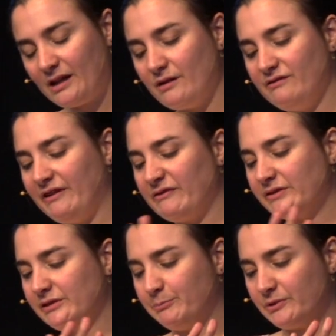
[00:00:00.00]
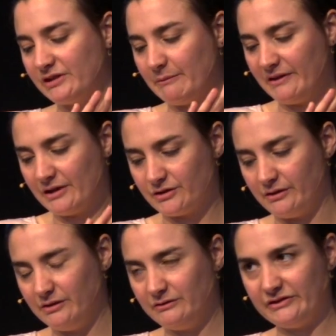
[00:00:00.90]
Firefox supports everything I
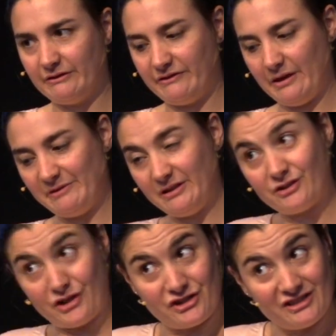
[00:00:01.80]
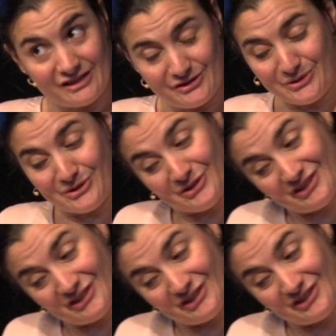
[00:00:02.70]
showed you. Sometimes it crashes, as you could